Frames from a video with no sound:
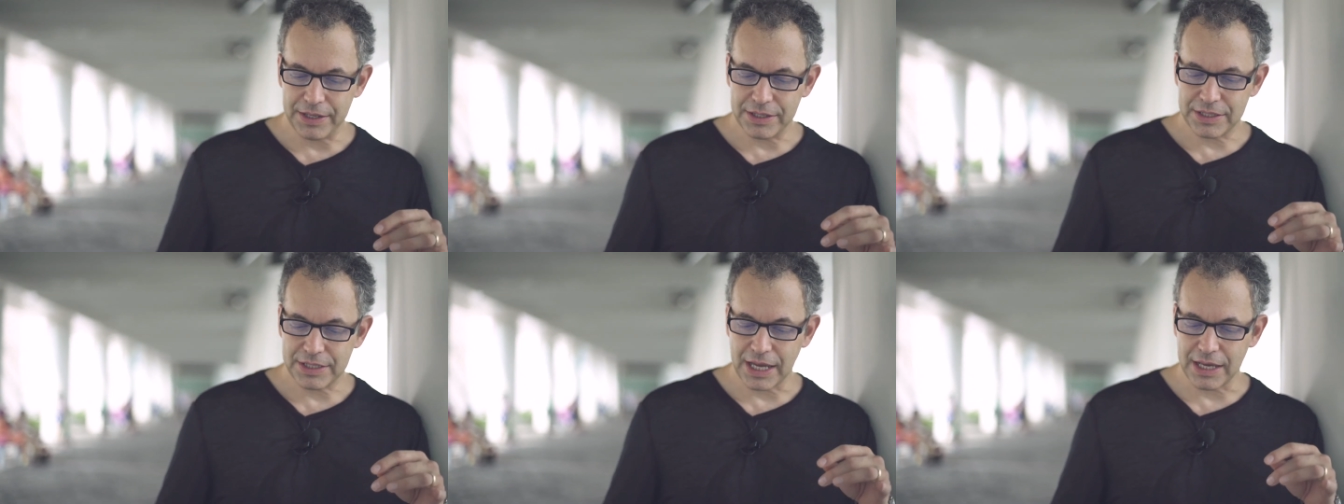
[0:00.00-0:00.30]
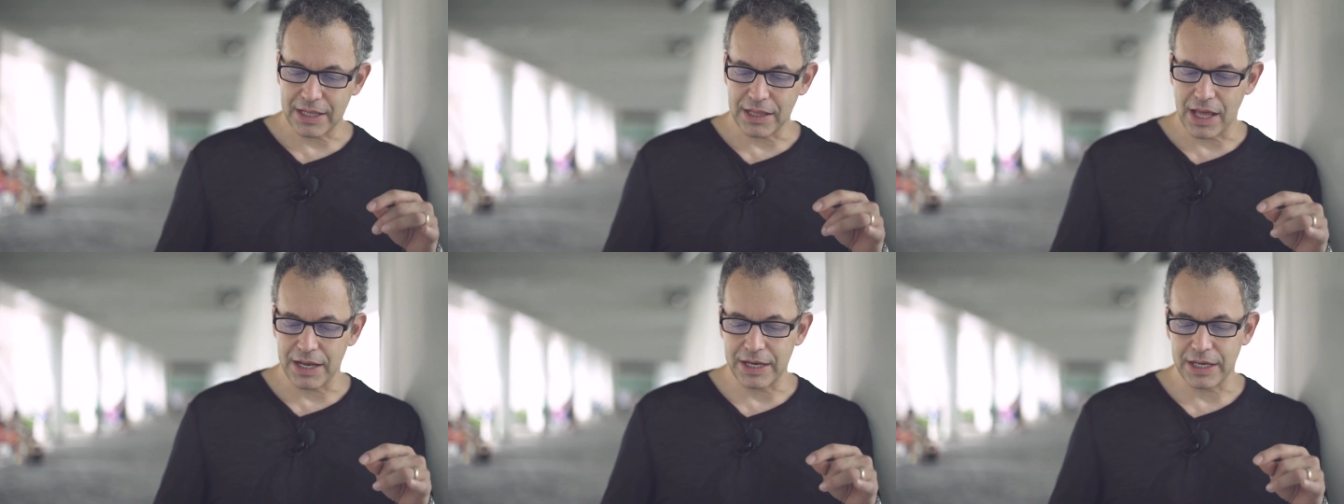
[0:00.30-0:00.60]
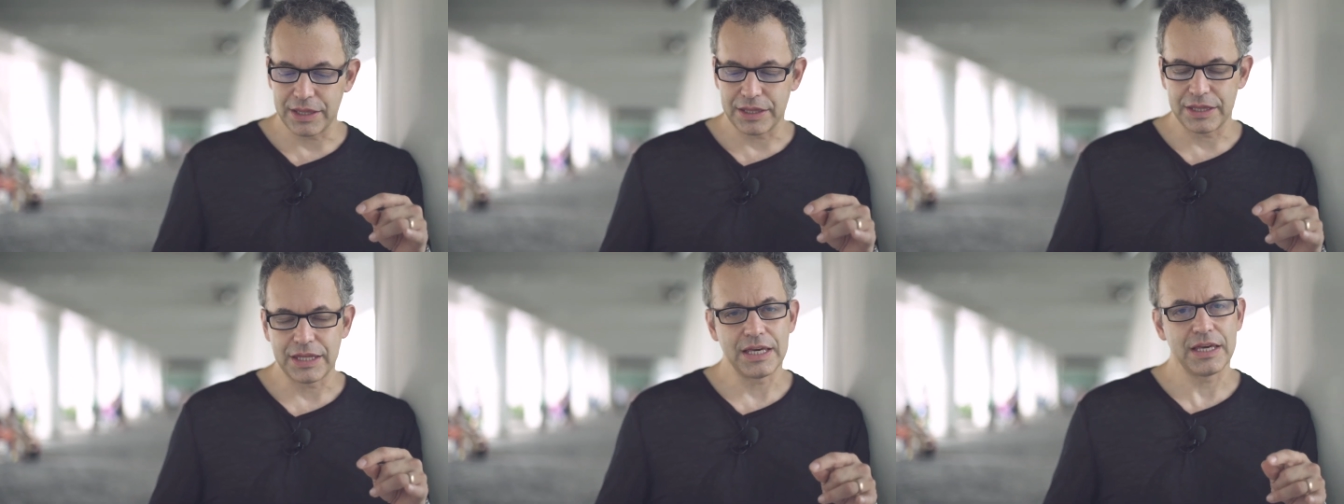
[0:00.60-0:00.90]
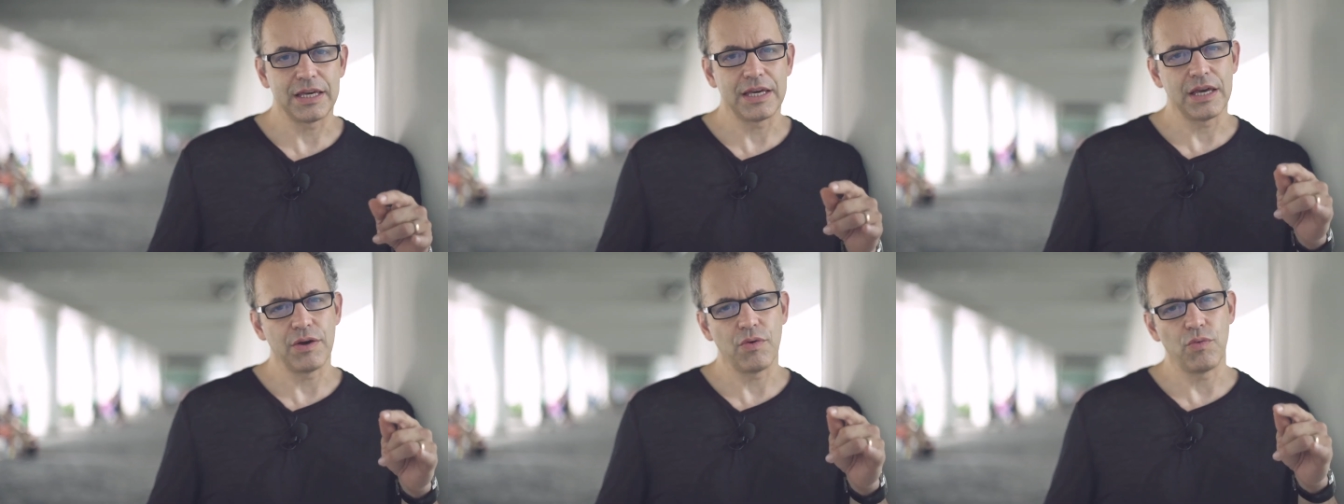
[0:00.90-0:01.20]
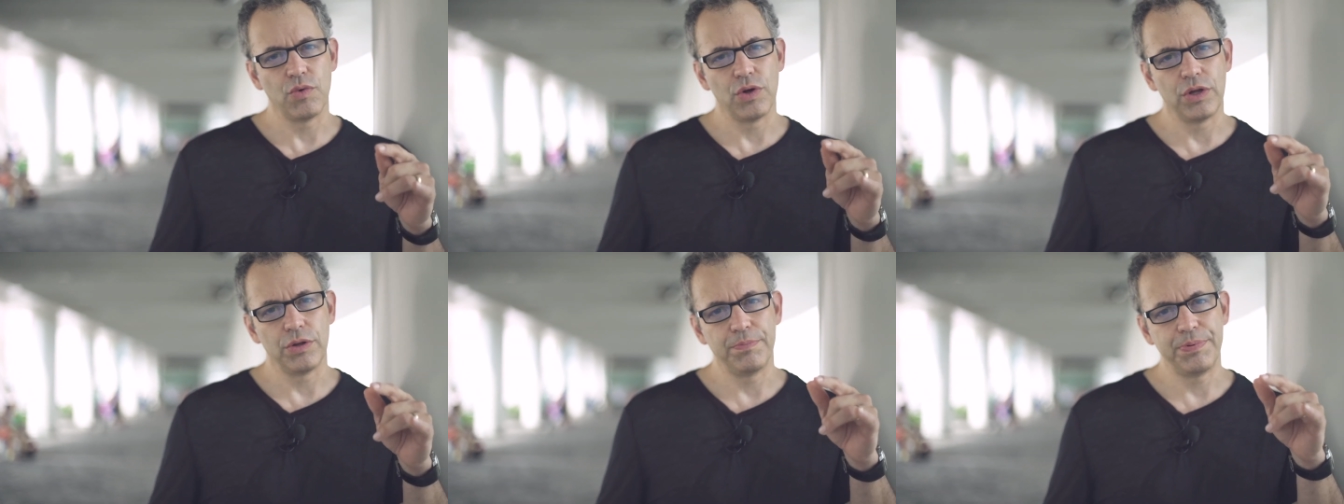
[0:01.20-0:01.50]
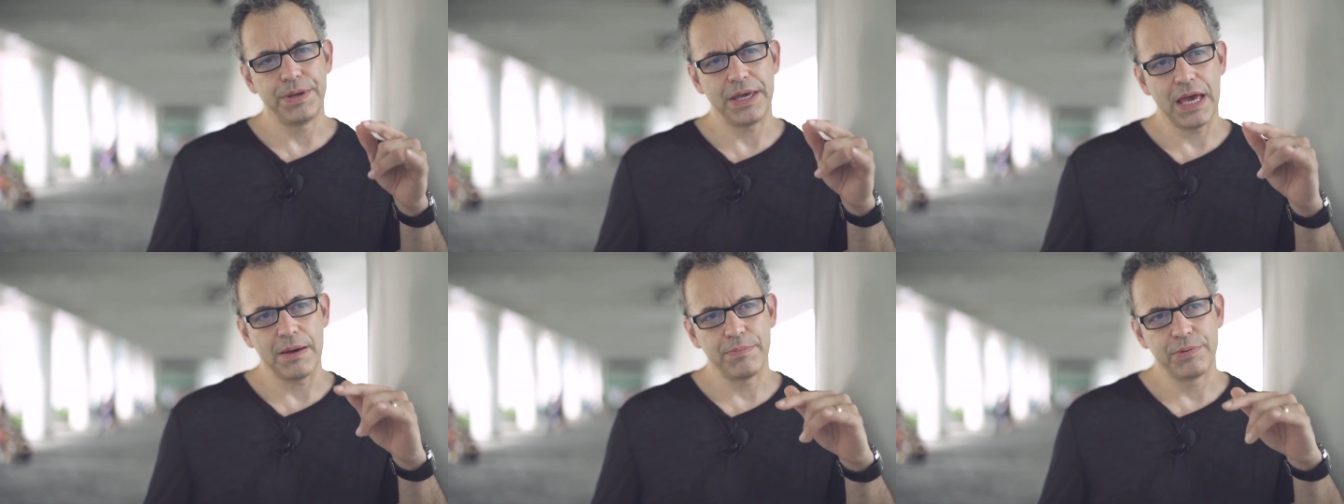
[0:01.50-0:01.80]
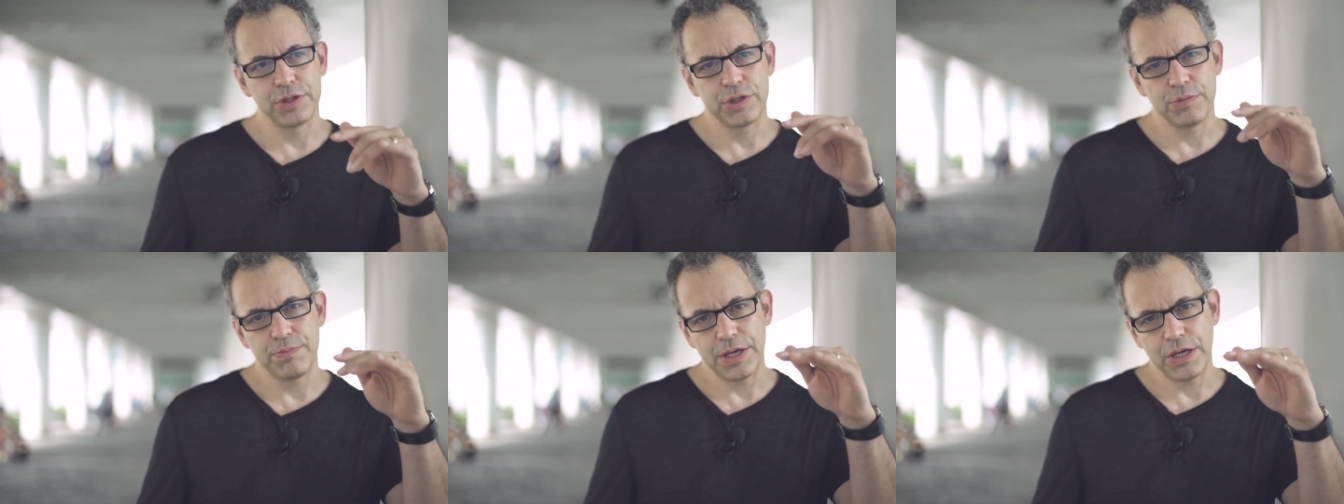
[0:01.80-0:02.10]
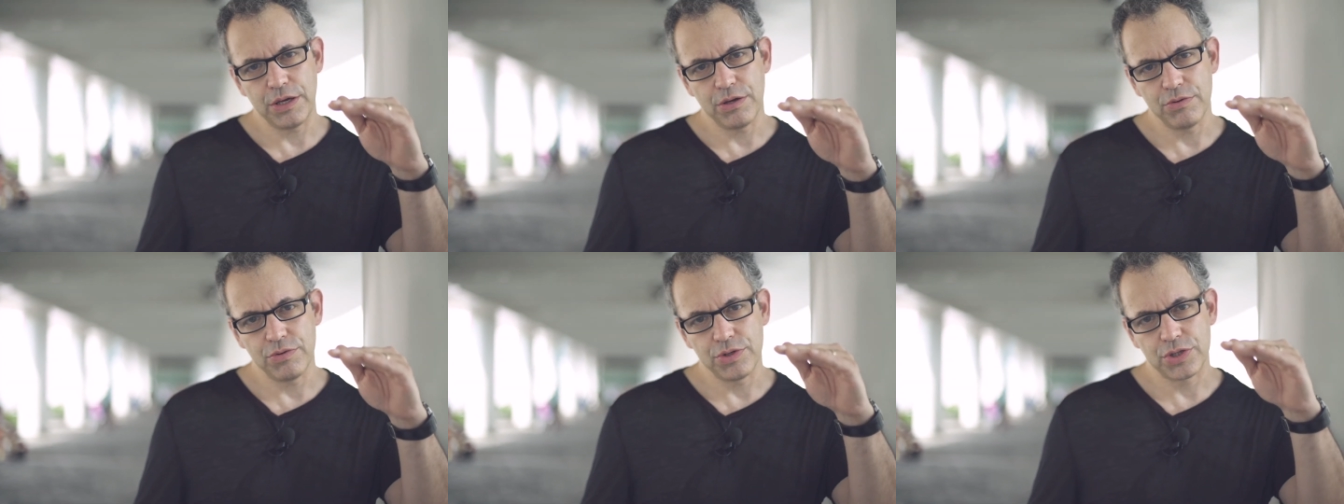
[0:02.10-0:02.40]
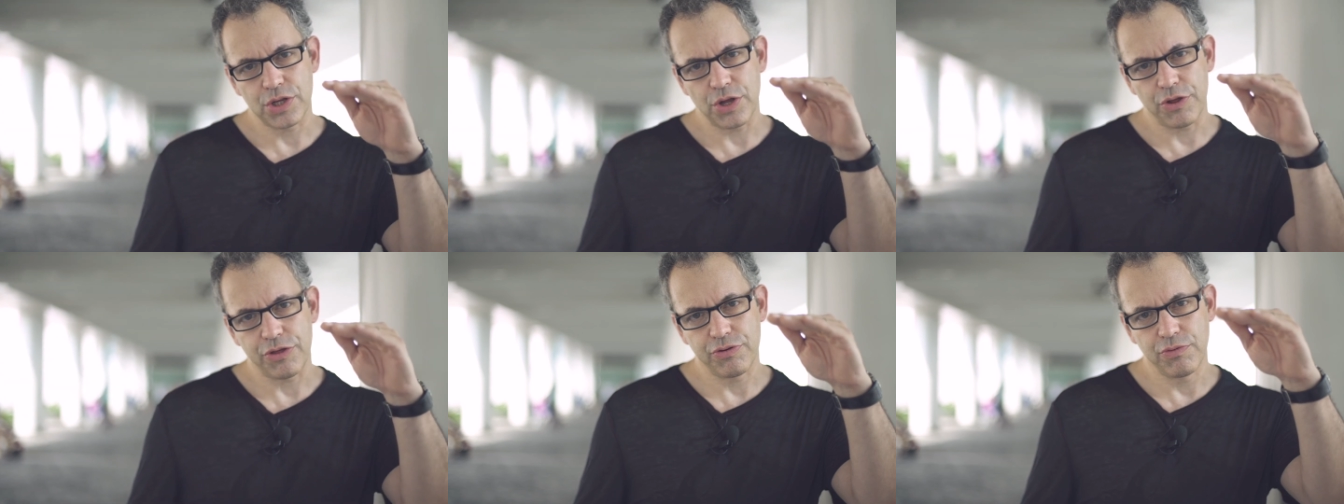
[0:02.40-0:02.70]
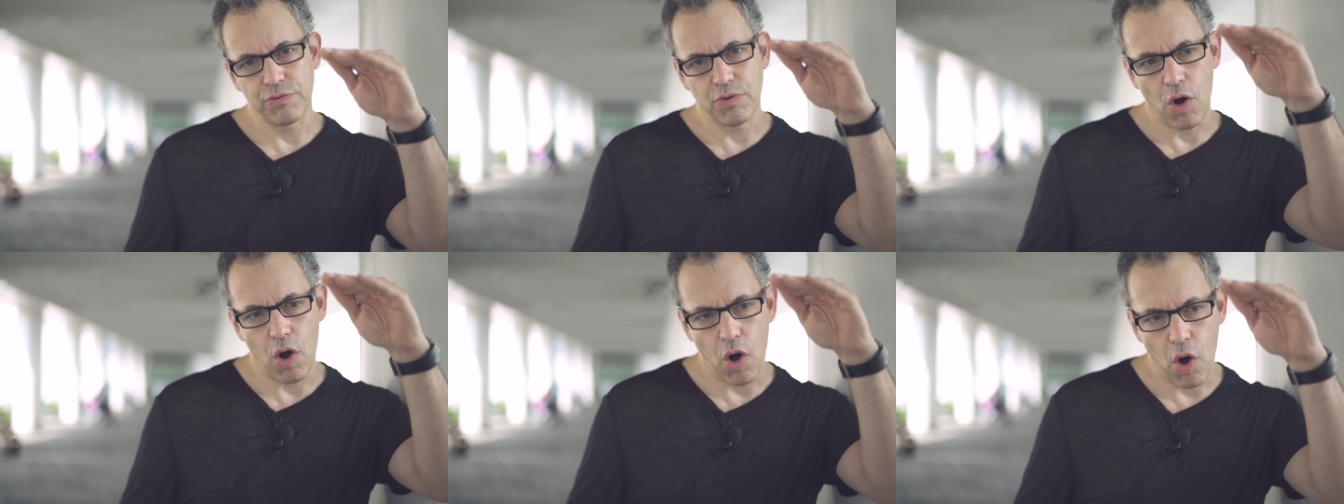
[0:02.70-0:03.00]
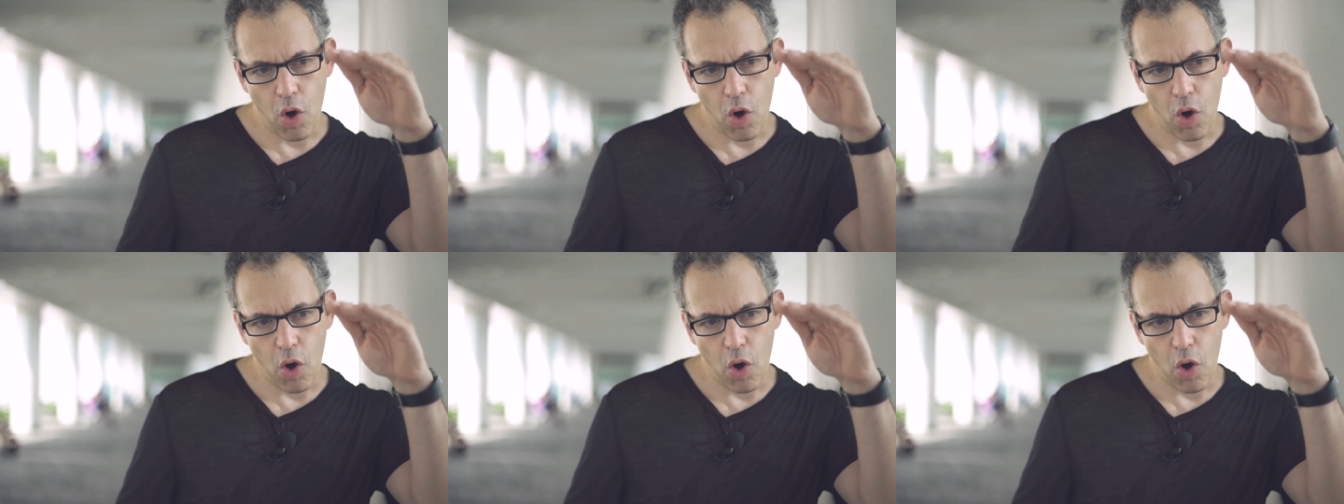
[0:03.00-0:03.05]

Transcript: cyclonic thinking will be able to be used through